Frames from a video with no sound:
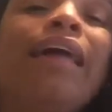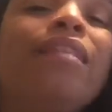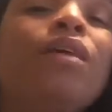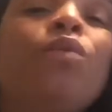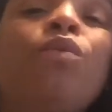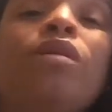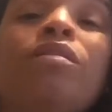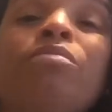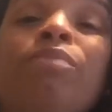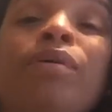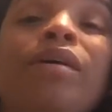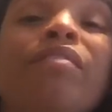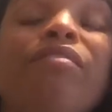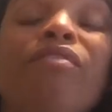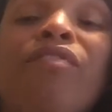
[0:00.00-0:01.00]
anyone
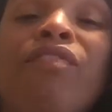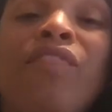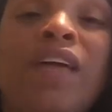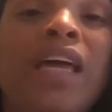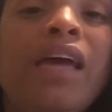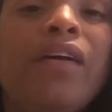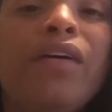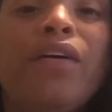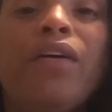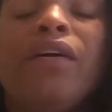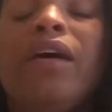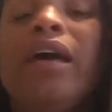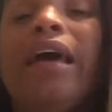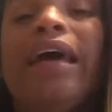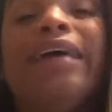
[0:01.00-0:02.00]
put fear
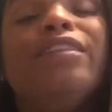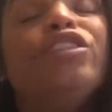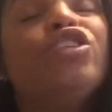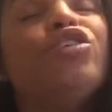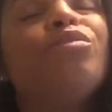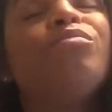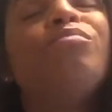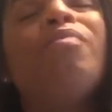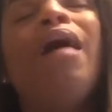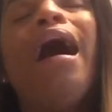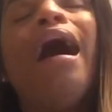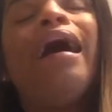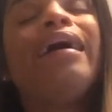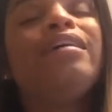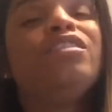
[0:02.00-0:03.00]
in your
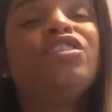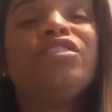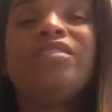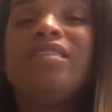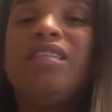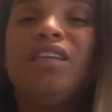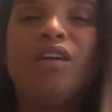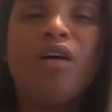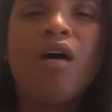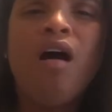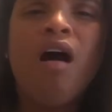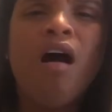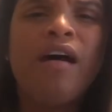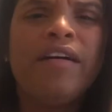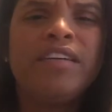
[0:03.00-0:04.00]
mind or in your
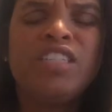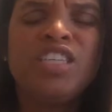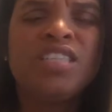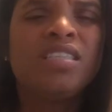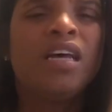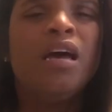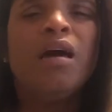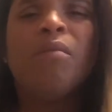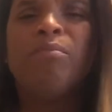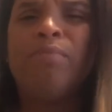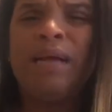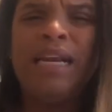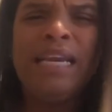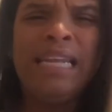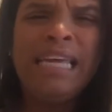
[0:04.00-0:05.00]
heart. Just
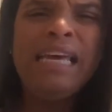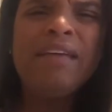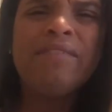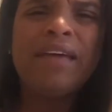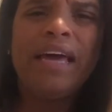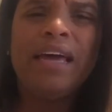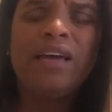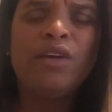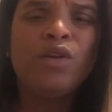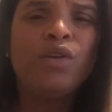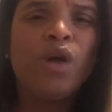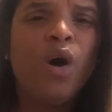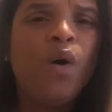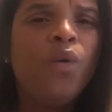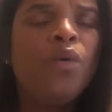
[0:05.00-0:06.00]
believe it, you
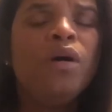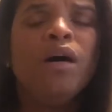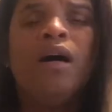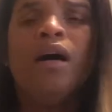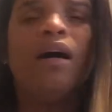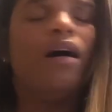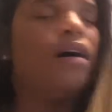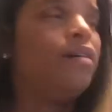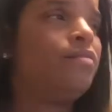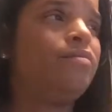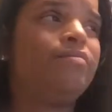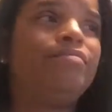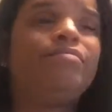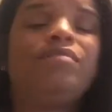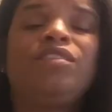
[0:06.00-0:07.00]
know?
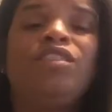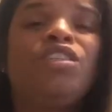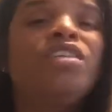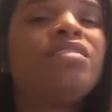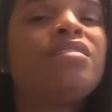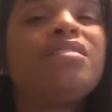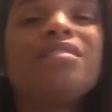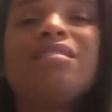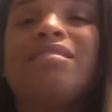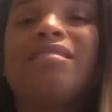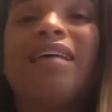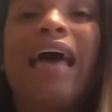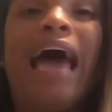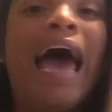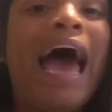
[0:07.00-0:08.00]
Just
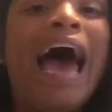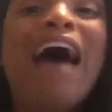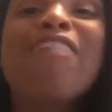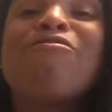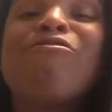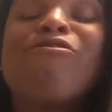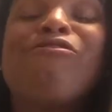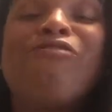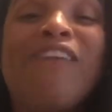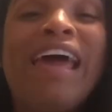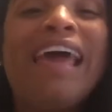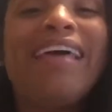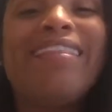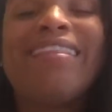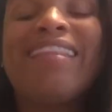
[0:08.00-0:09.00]
have
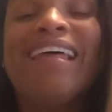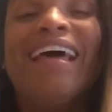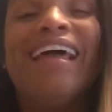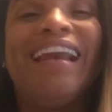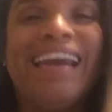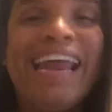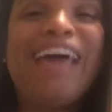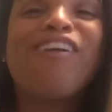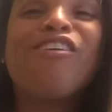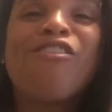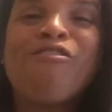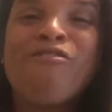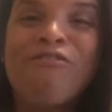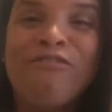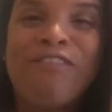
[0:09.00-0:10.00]
faith. Let
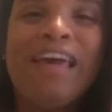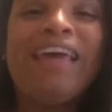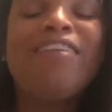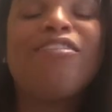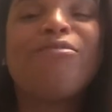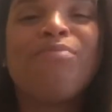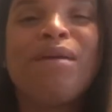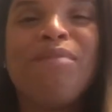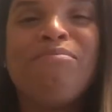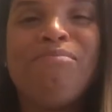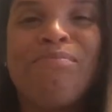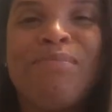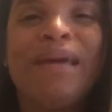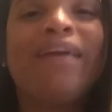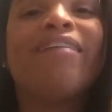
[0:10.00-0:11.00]
your faith be
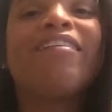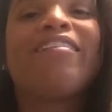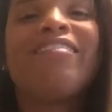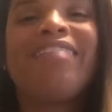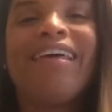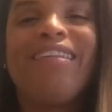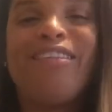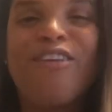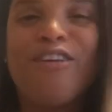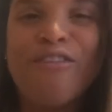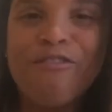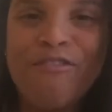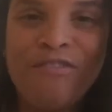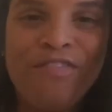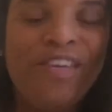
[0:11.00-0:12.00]
bigger than your
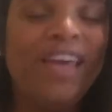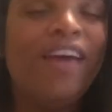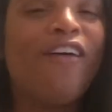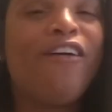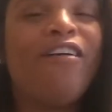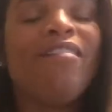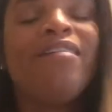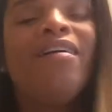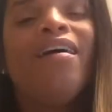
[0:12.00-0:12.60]
fear.